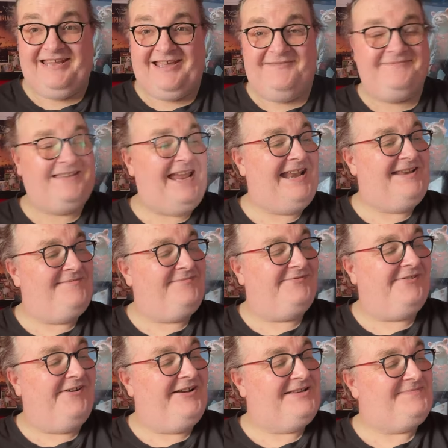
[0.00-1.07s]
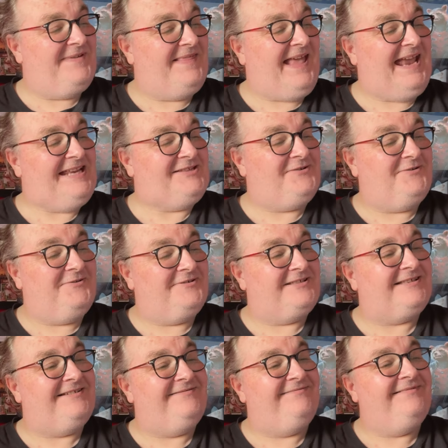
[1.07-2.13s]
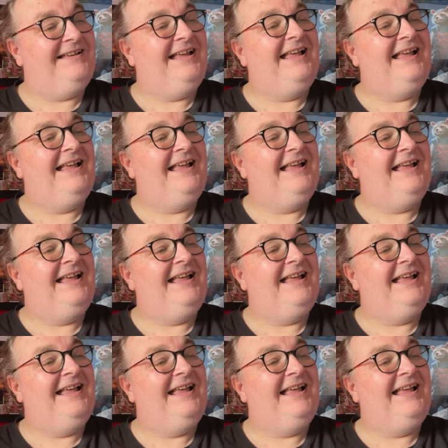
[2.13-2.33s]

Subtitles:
come down in price. But that is awesome.